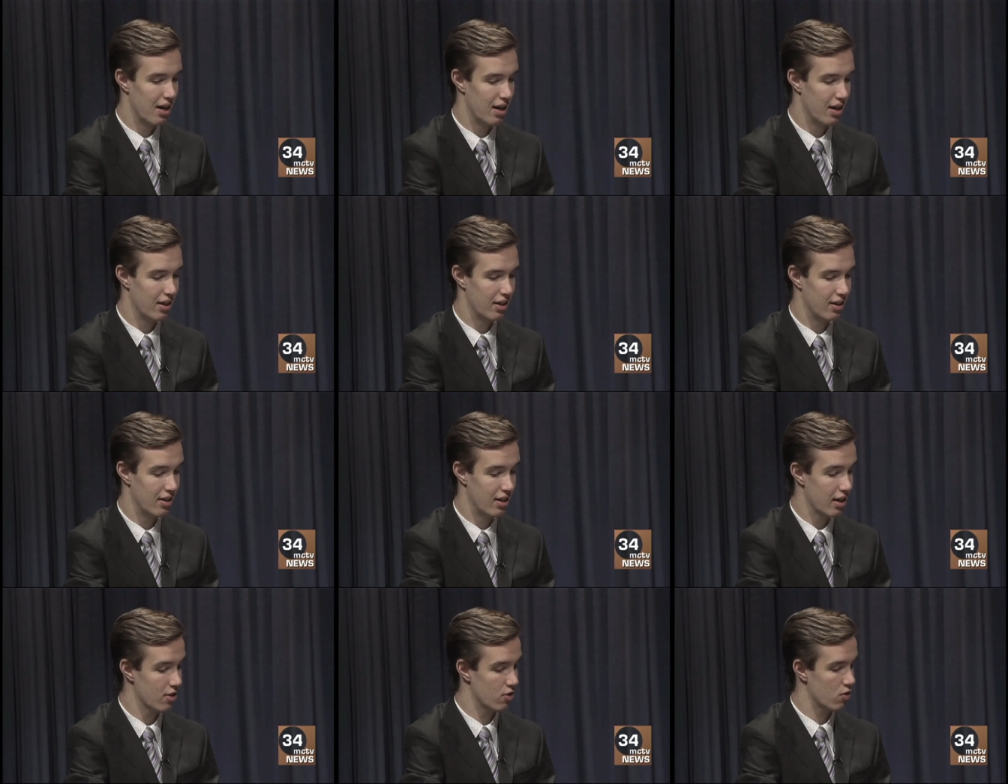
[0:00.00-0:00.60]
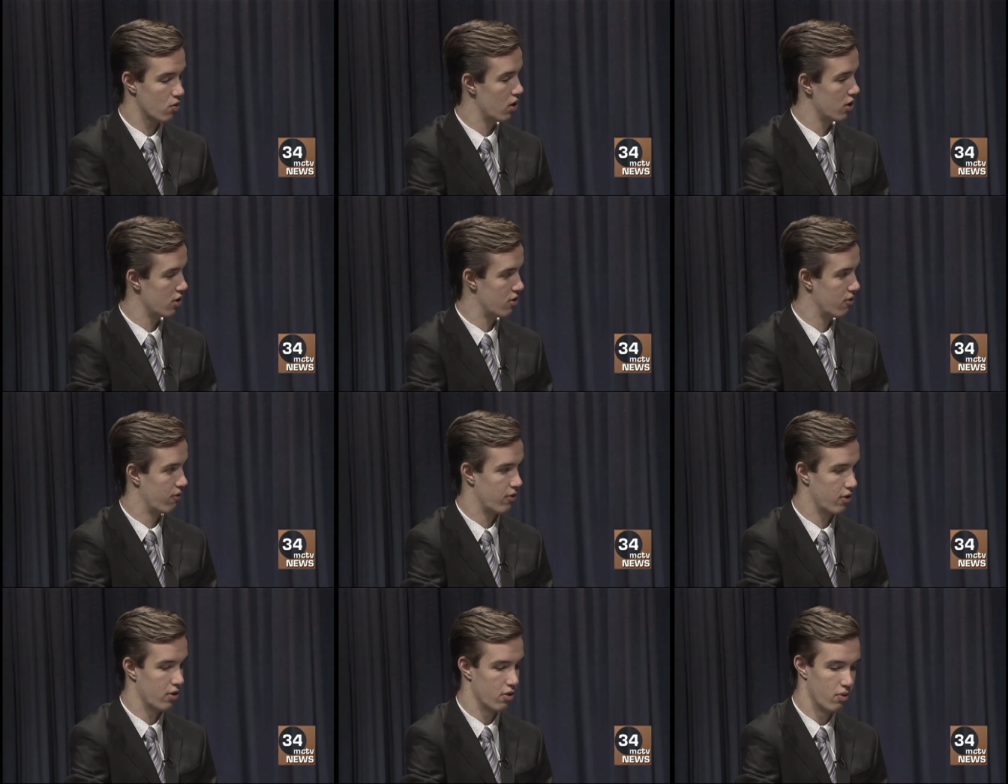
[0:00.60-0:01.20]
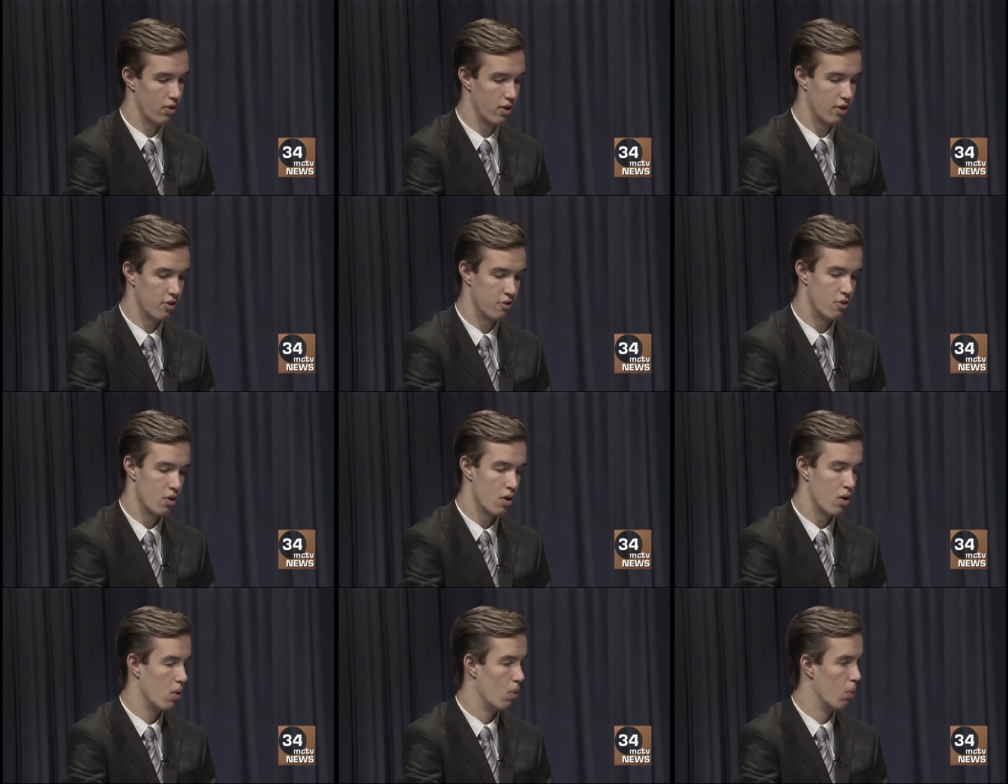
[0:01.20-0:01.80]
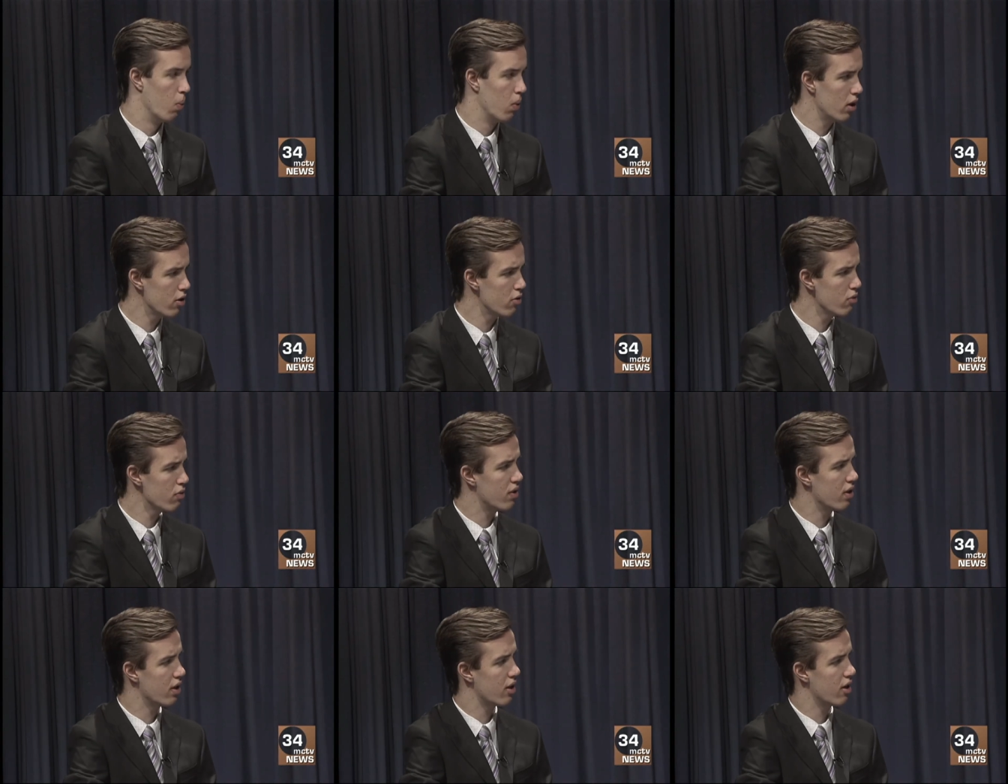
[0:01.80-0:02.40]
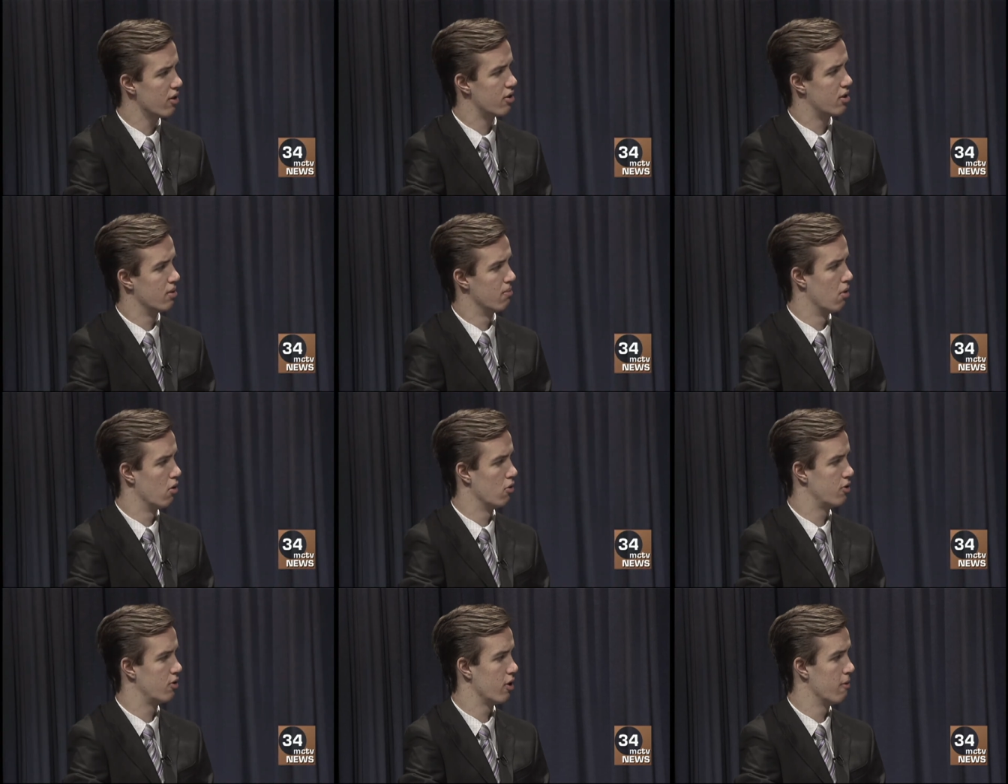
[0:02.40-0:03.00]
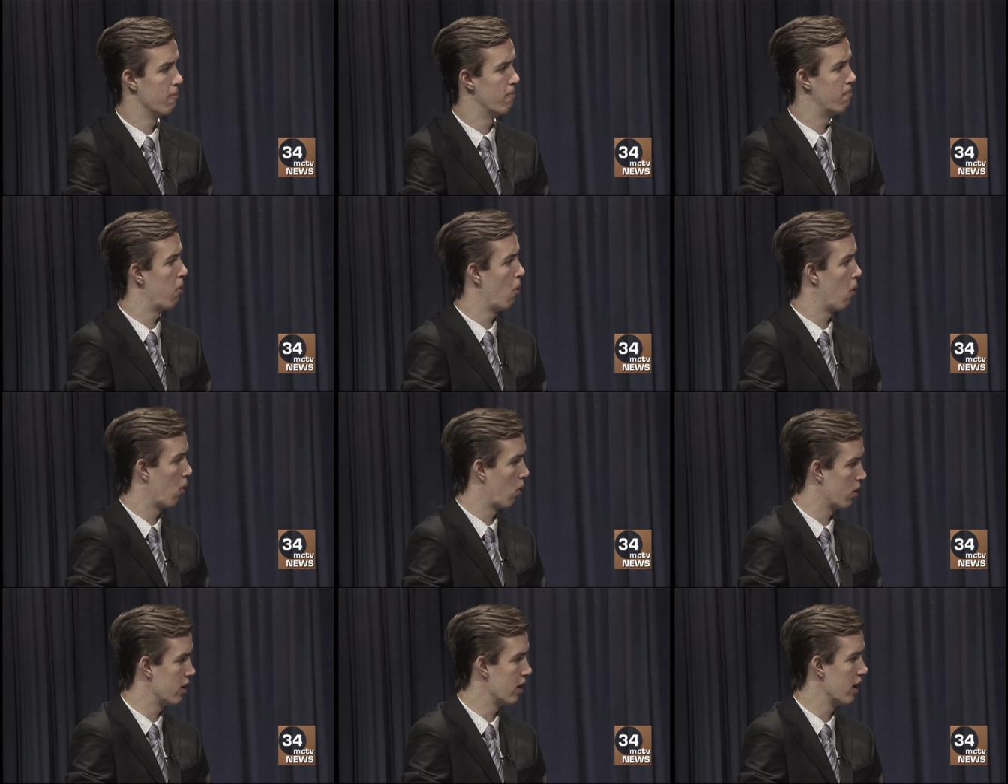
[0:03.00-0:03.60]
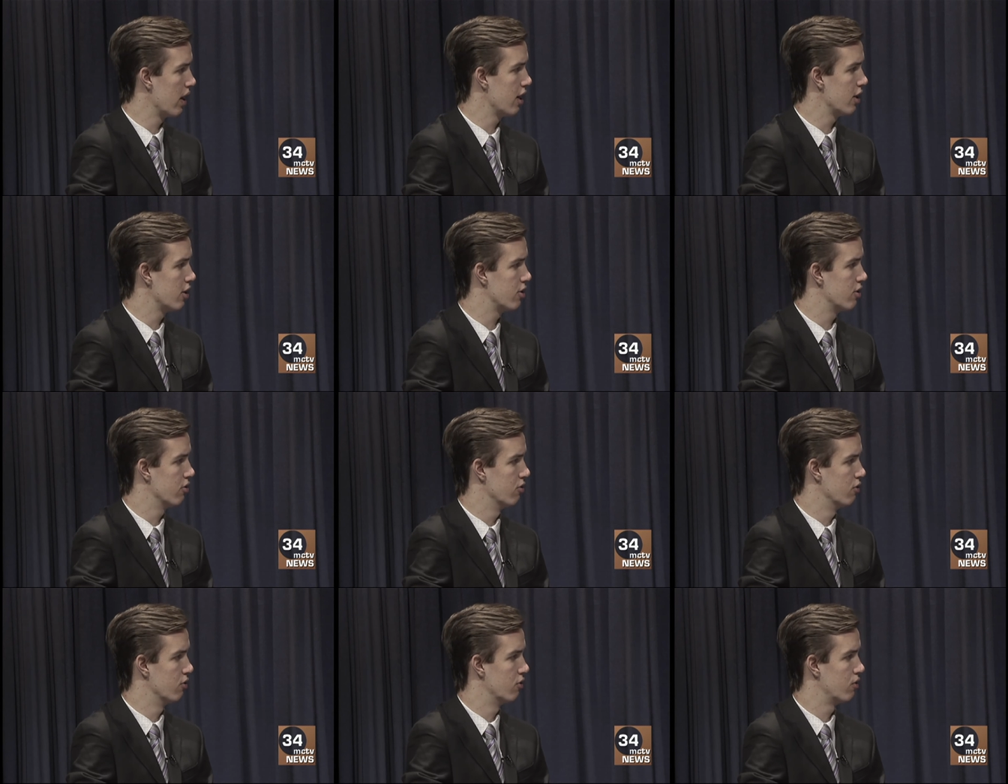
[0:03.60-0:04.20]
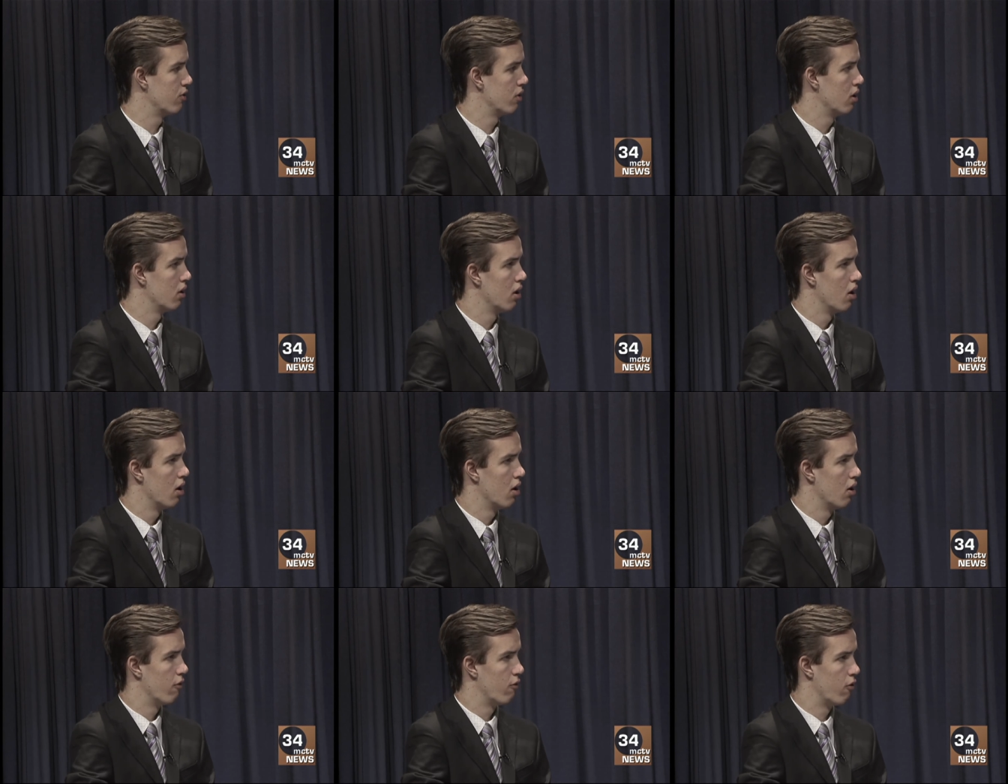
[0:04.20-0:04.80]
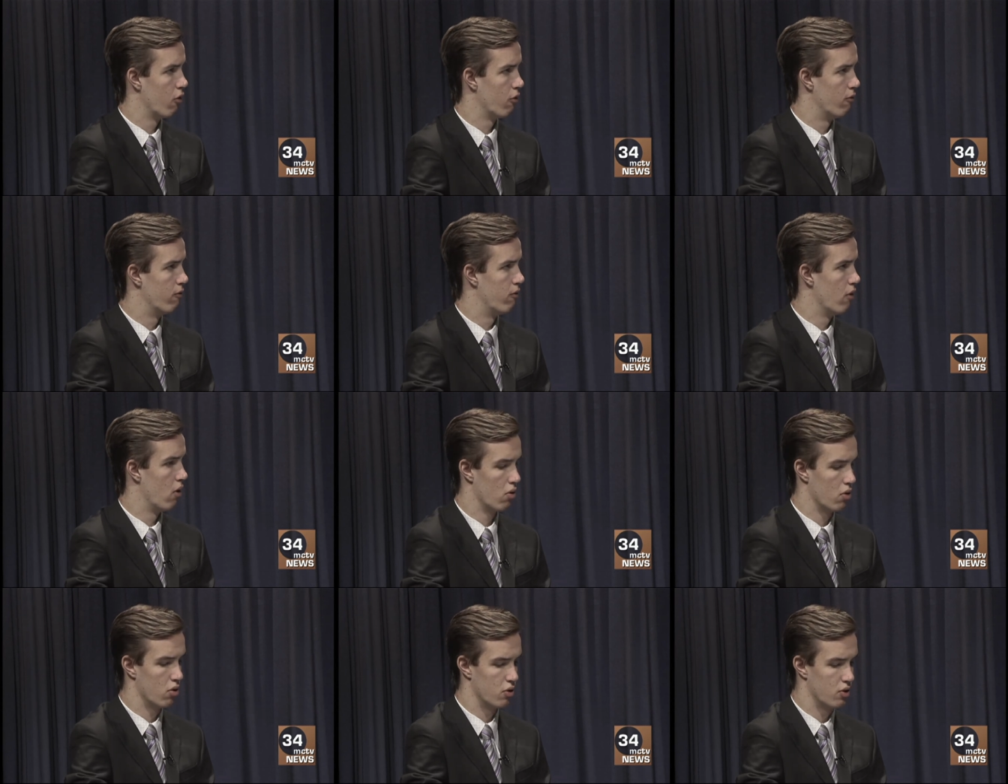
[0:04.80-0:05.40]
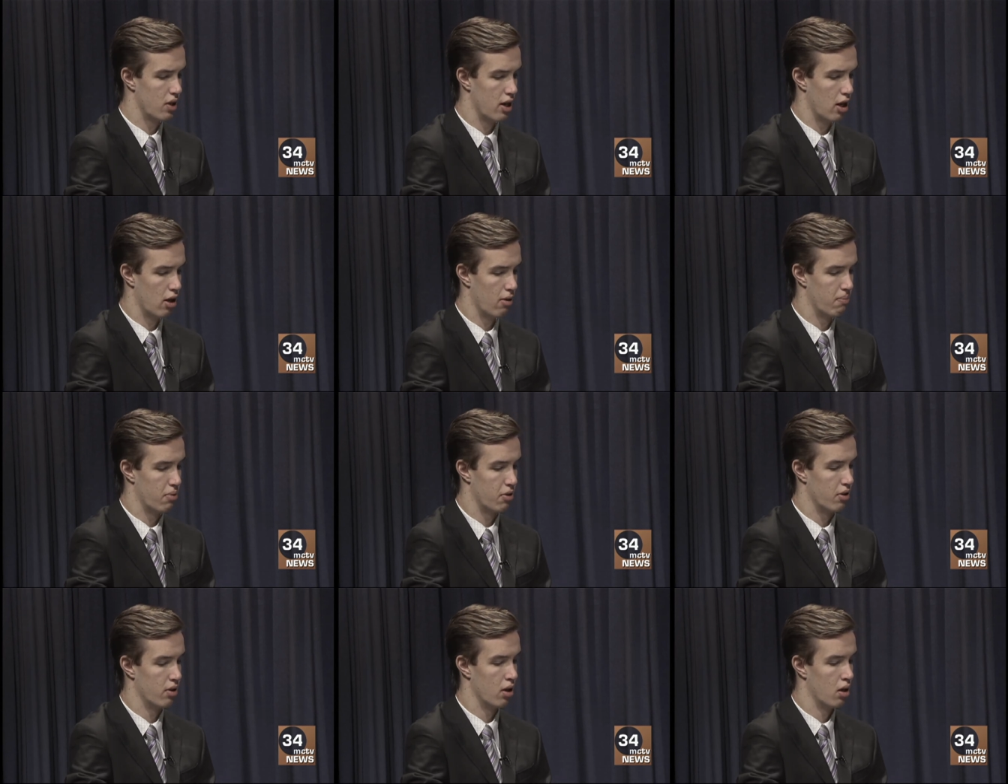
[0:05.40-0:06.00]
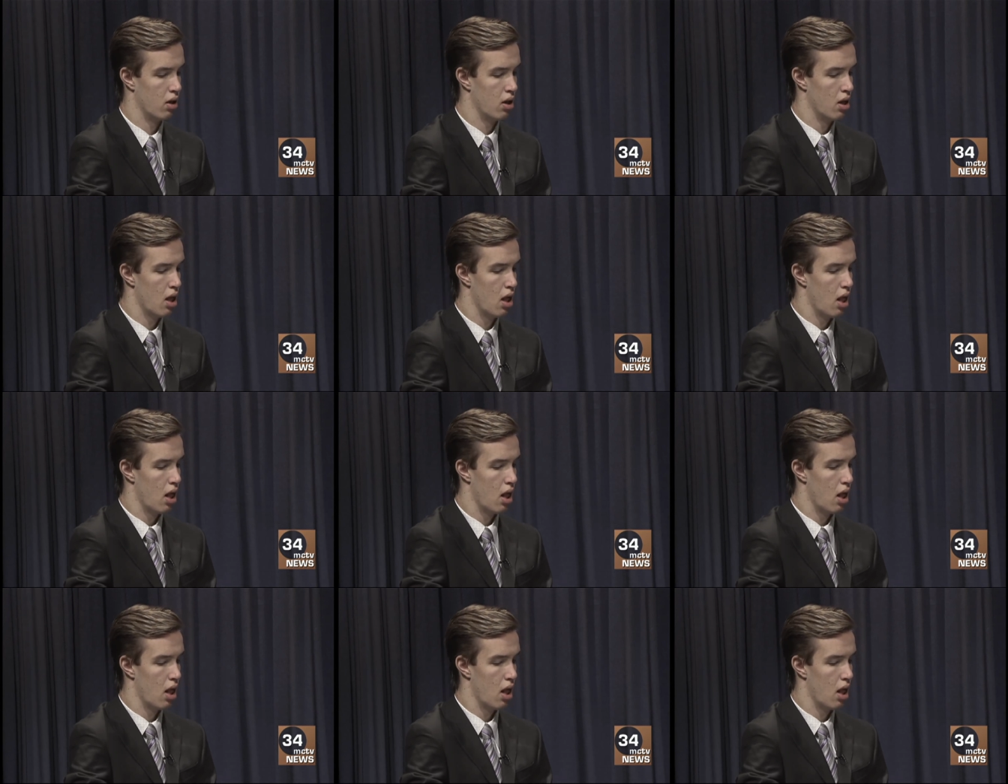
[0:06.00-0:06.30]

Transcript: next question for you is, what do you think is the most important issues for voters in Alberta,